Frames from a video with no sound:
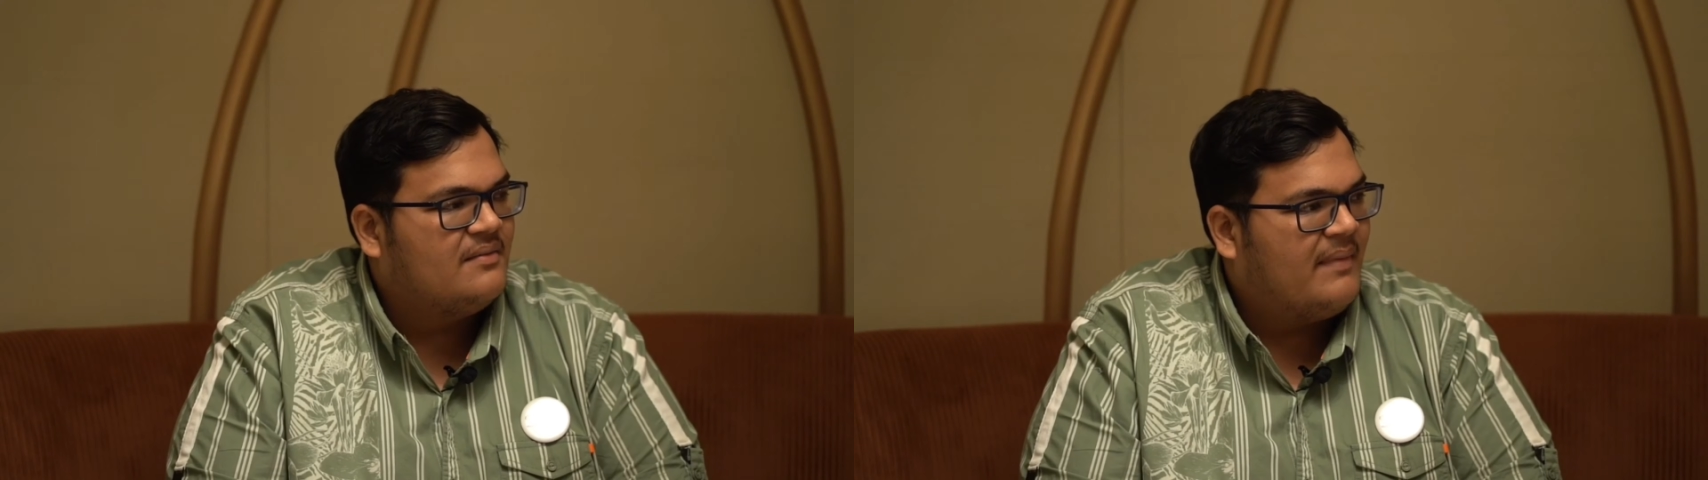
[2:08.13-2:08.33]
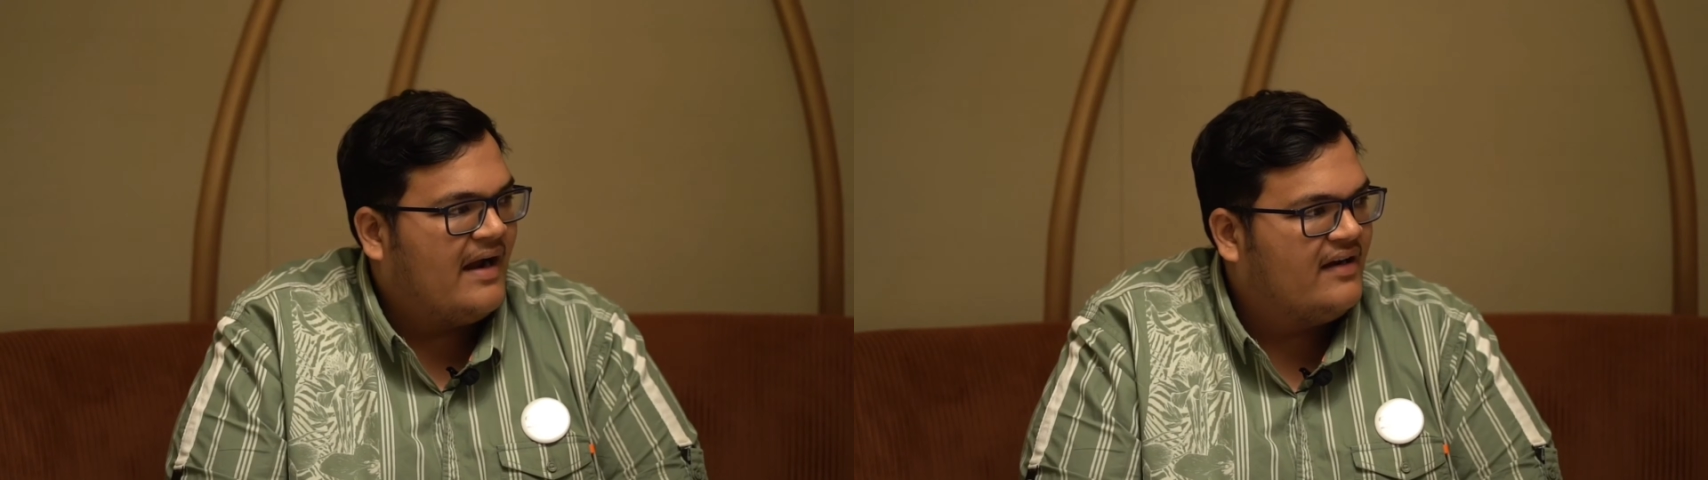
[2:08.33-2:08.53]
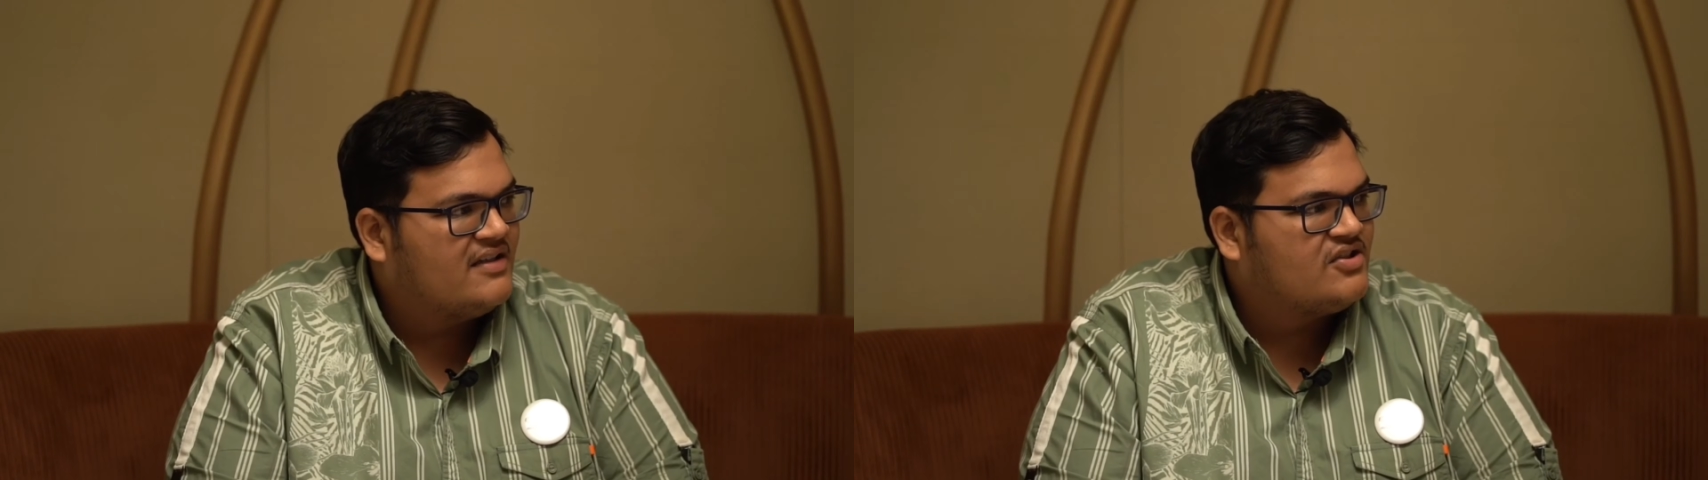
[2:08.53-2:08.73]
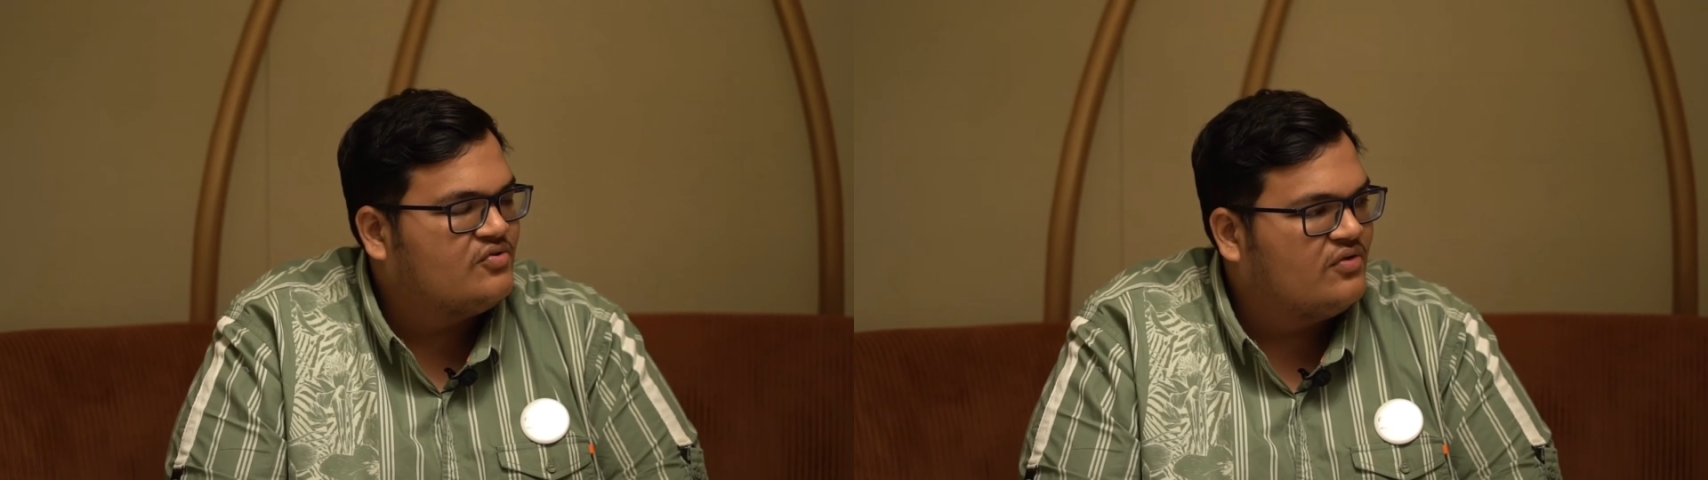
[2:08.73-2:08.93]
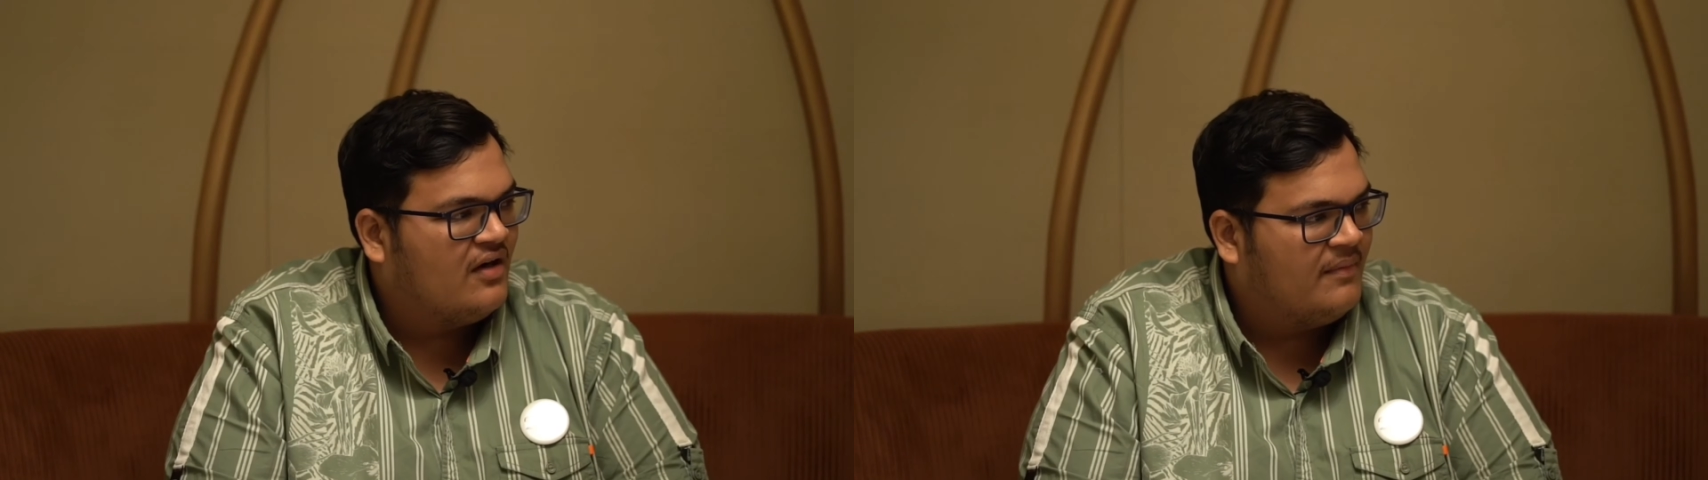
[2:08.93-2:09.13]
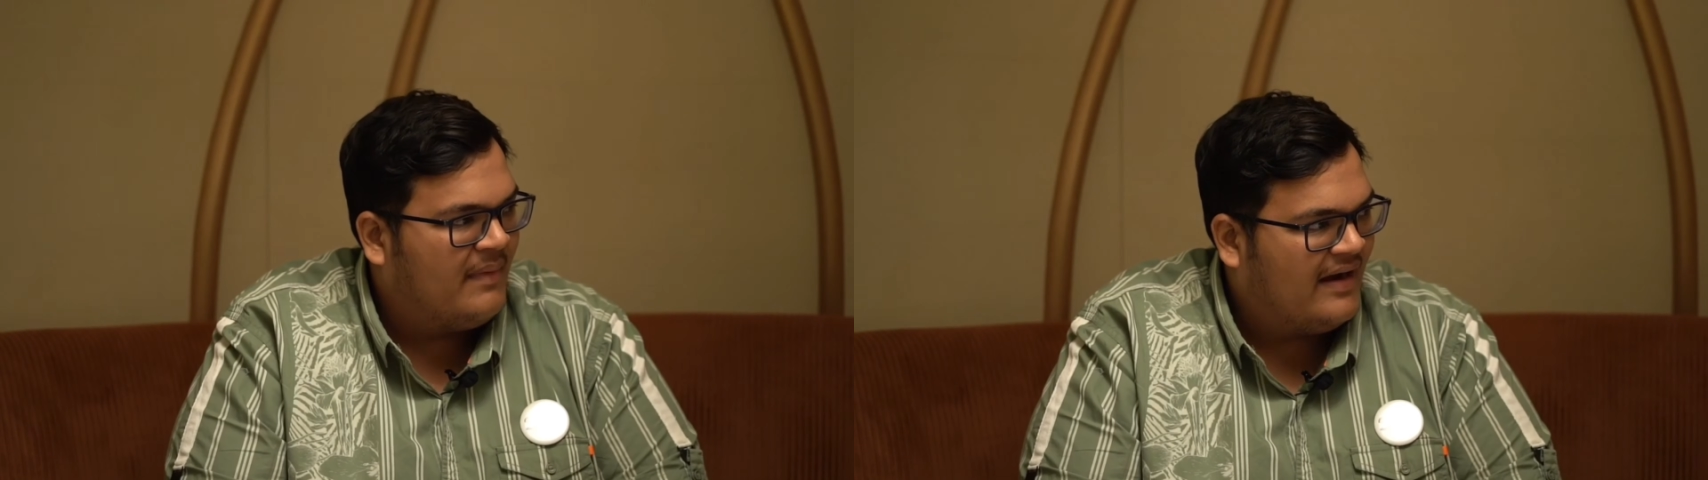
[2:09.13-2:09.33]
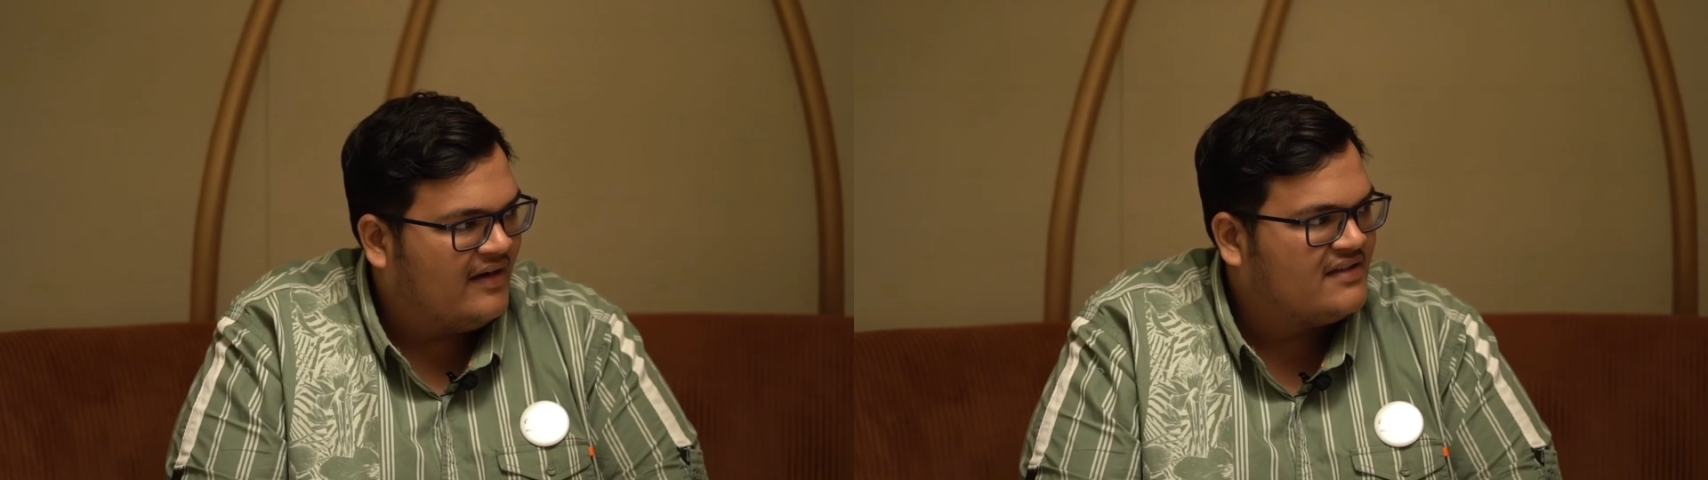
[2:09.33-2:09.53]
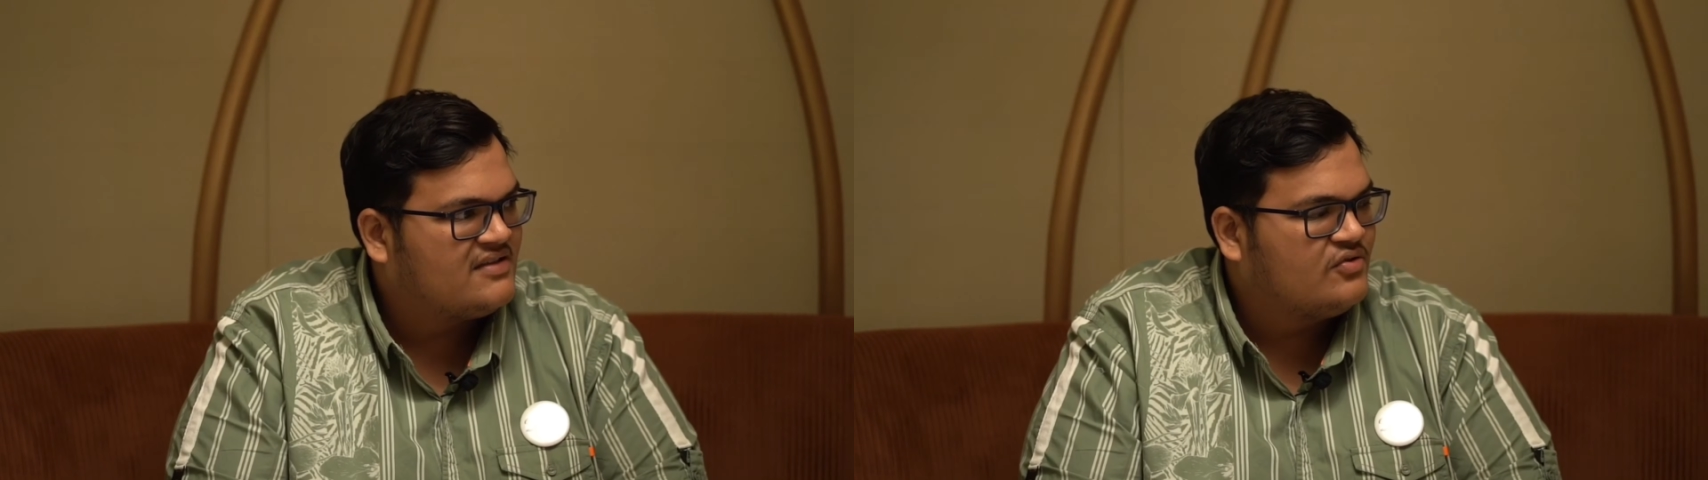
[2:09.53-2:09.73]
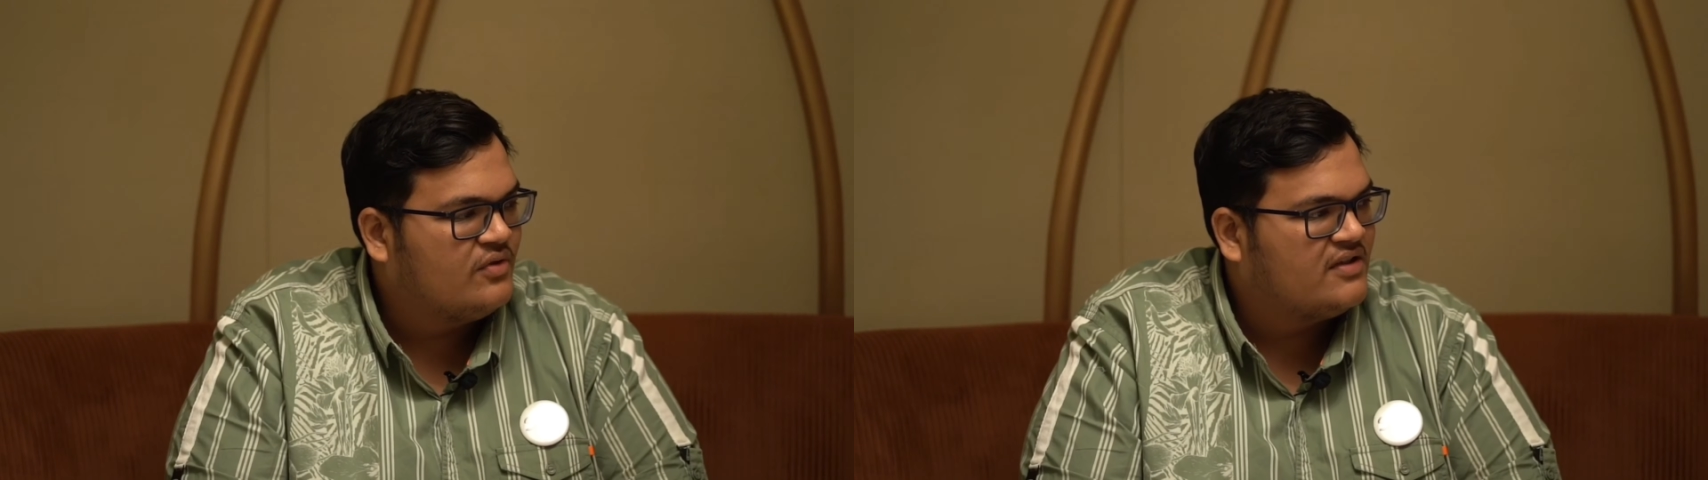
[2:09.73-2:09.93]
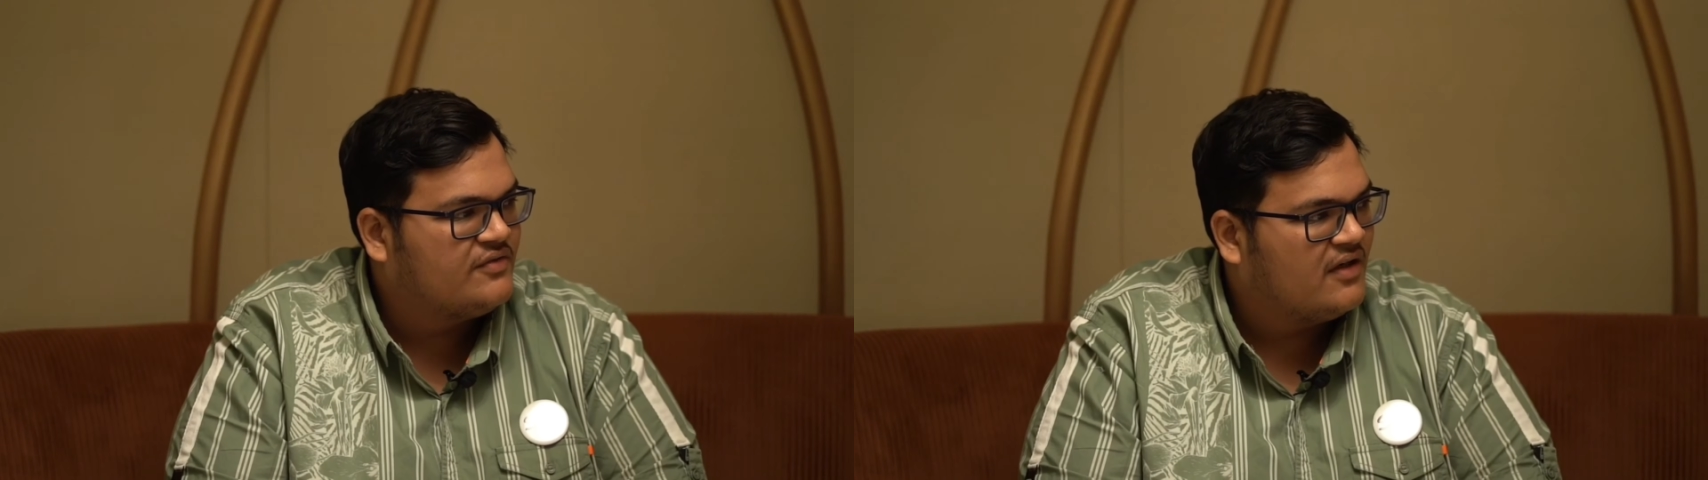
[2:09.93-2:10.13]
madness
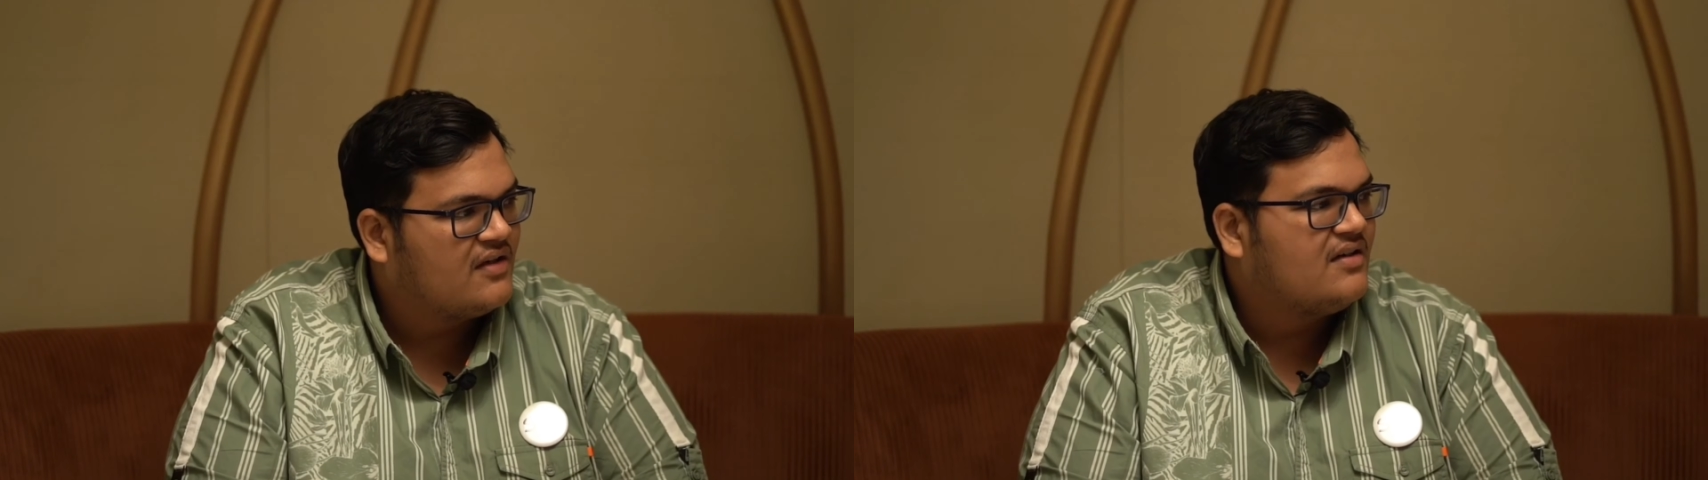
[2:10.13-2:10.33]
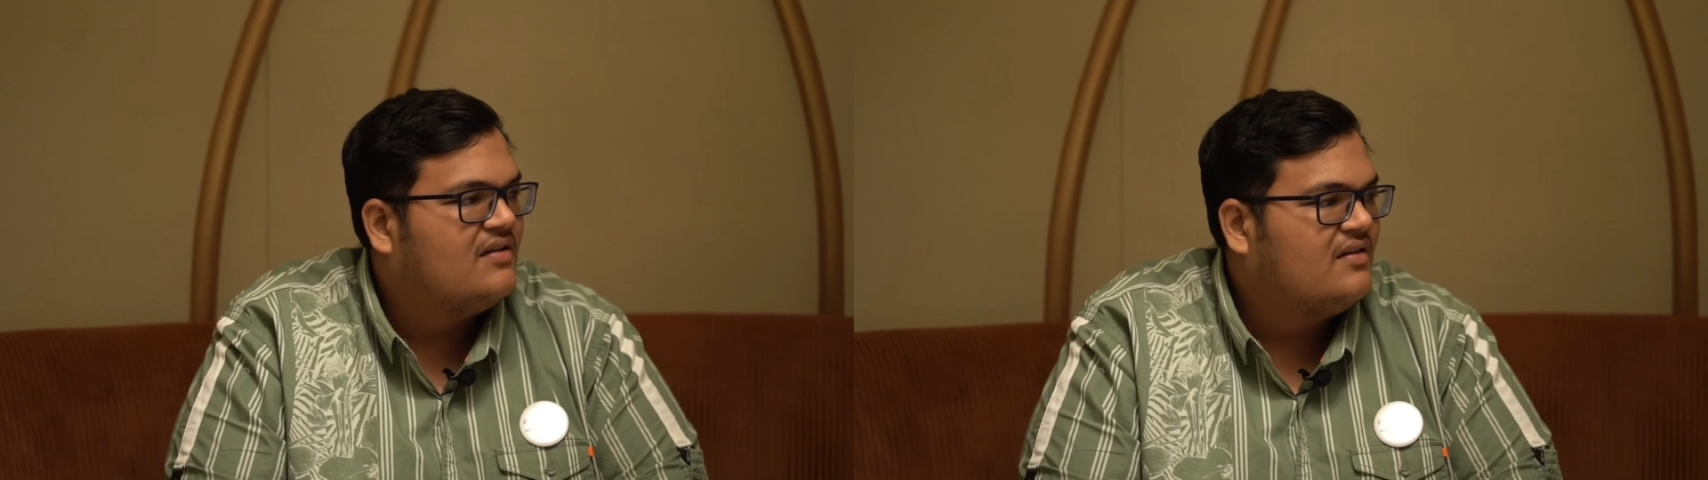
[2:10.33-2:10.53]
towards work.